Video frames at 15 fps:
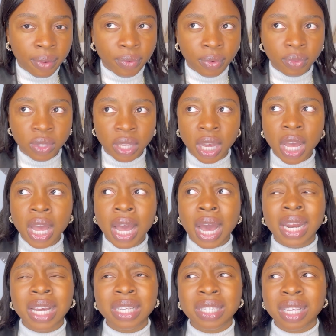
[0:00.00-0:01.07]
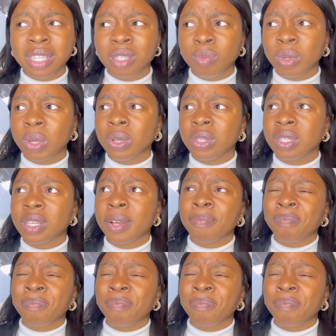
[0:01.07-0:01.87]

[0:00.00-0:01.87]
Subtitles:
5th year. And I said this because